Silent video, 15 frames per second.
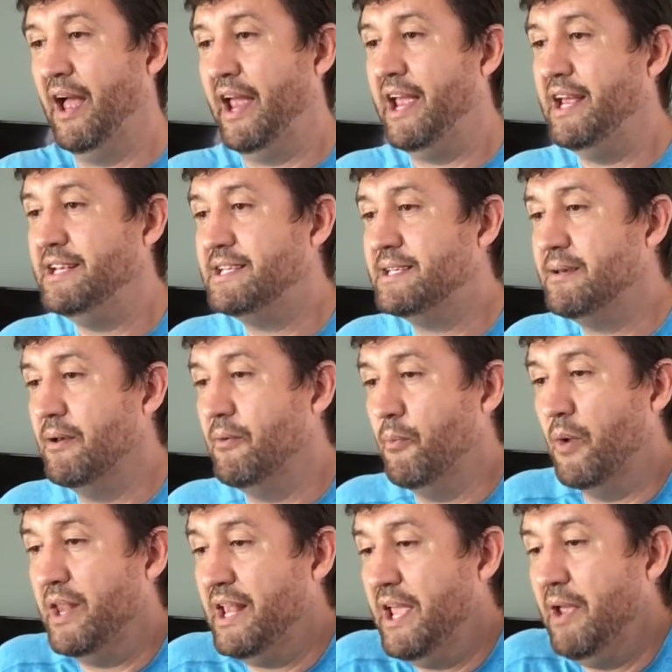
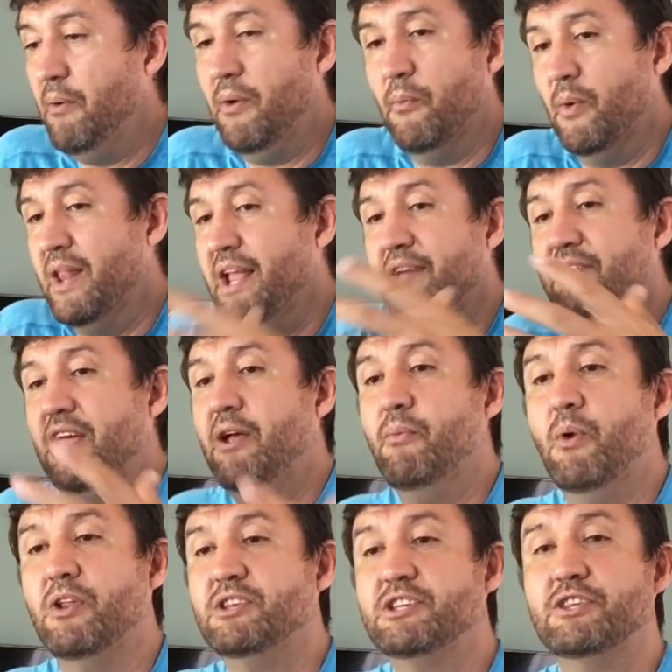Whenever he
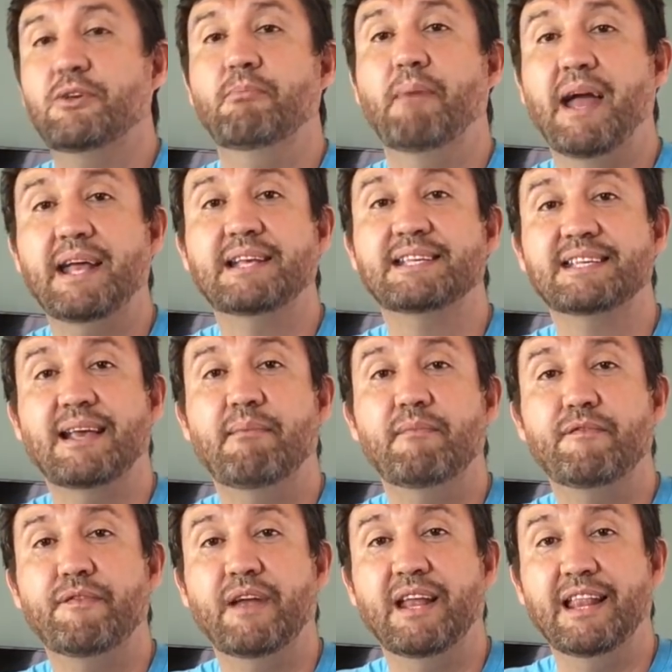wants to make
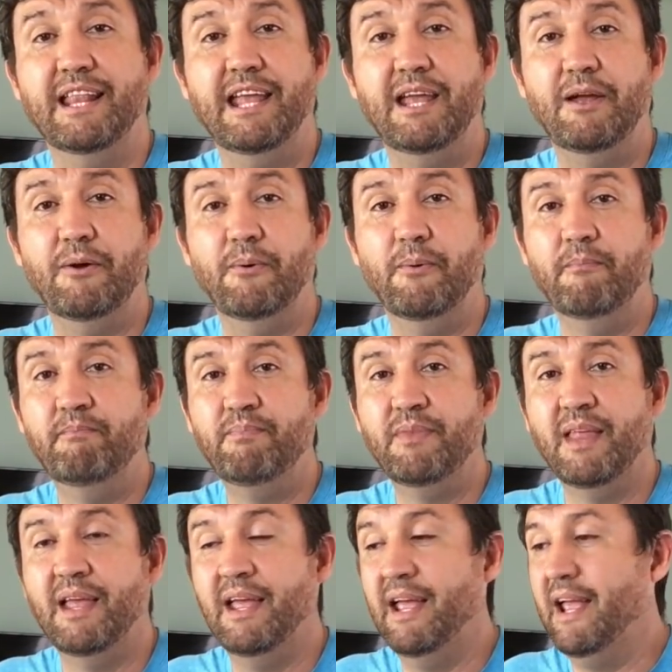something new,
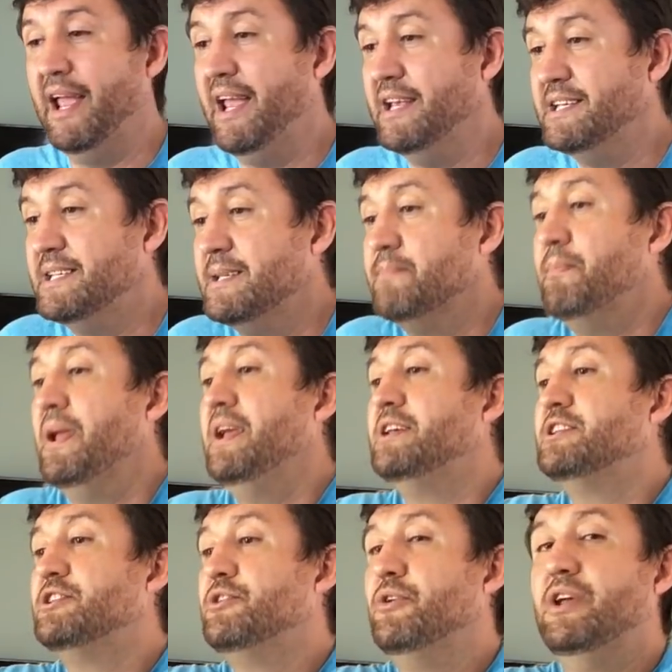he
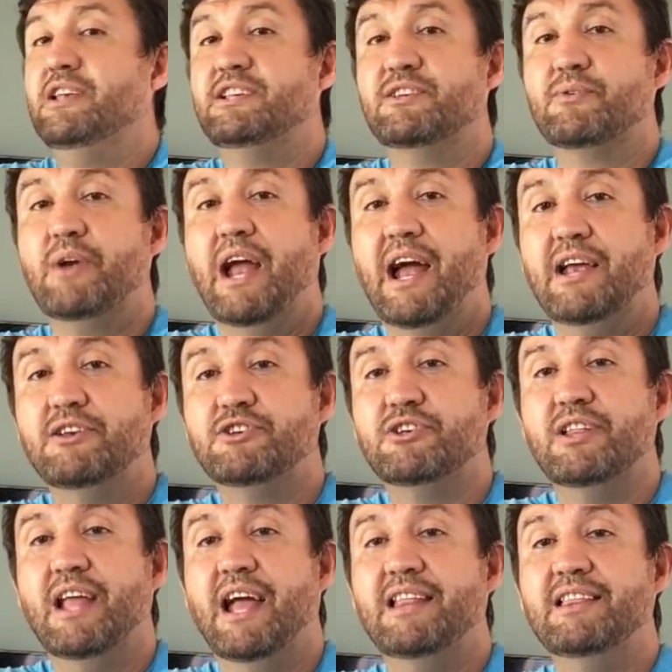speaks to his
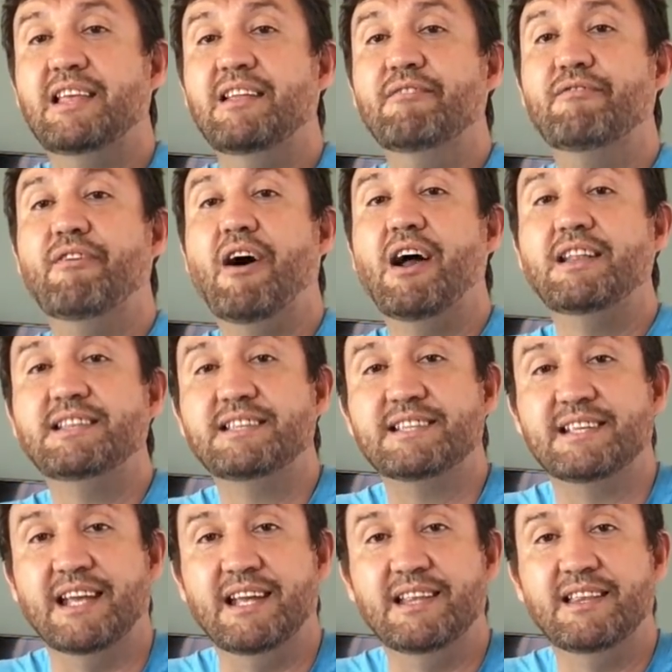creation and
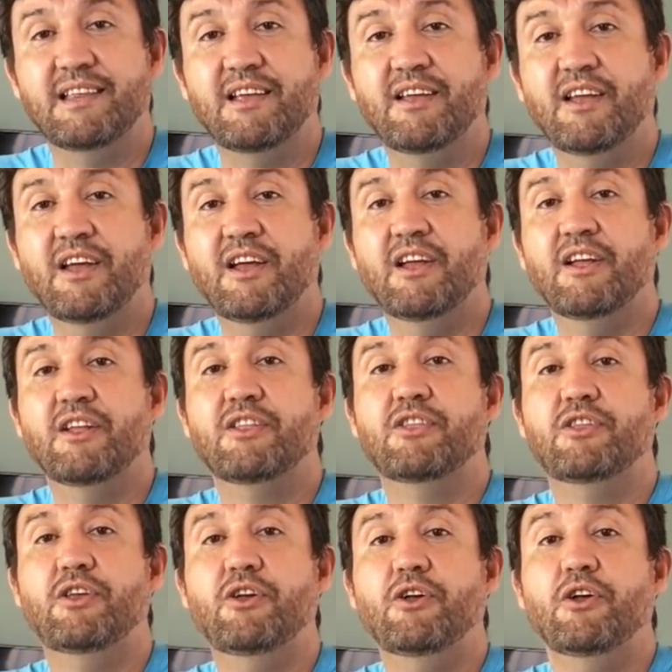invites it
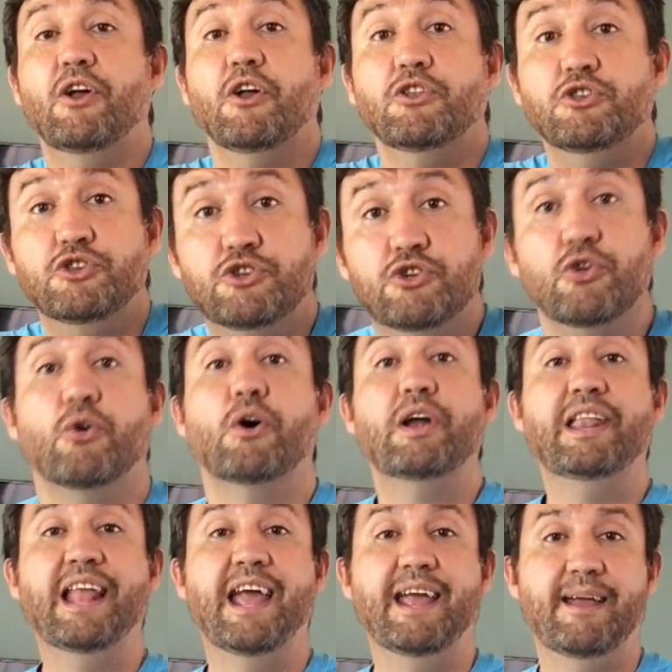to
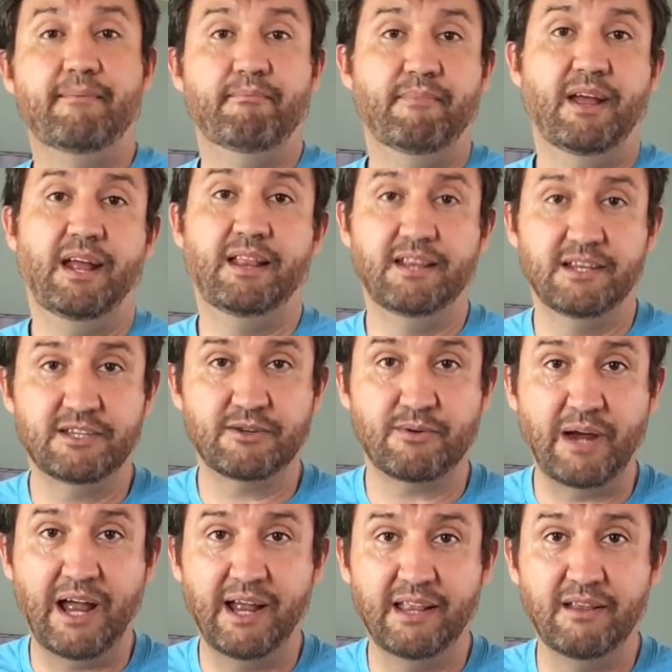join him in this
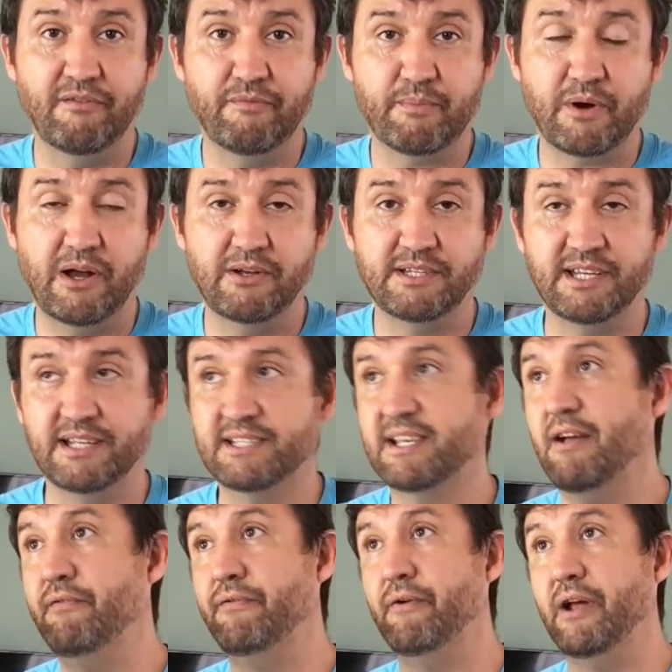creative process.
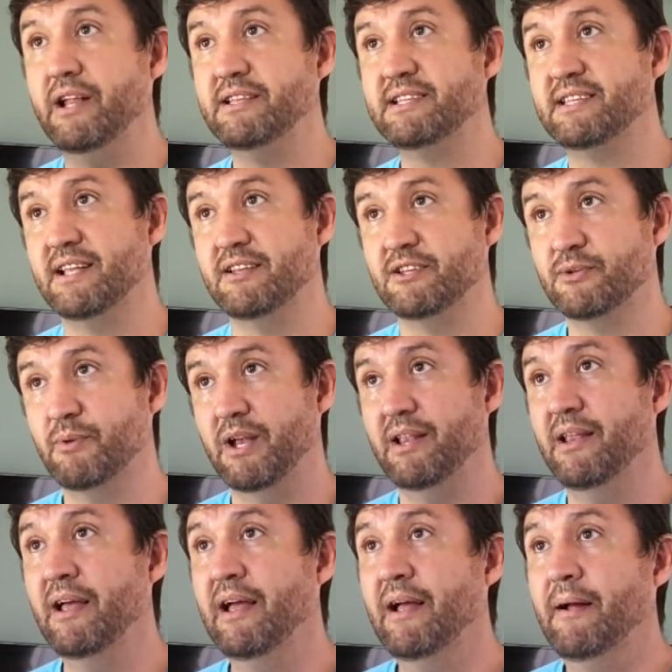So for instance,
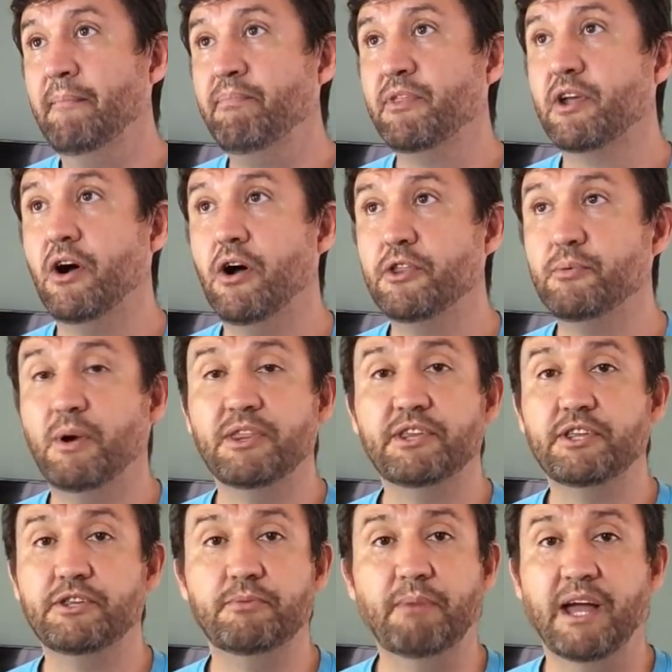when God
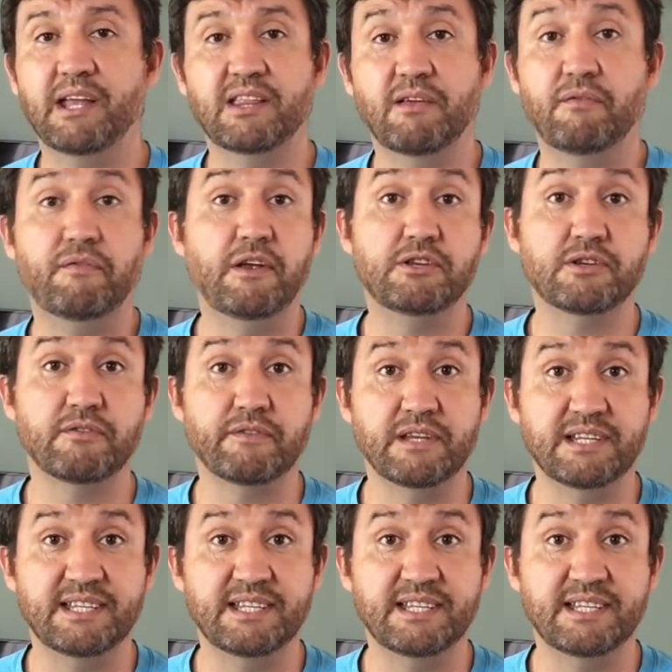wanted to make the fish of the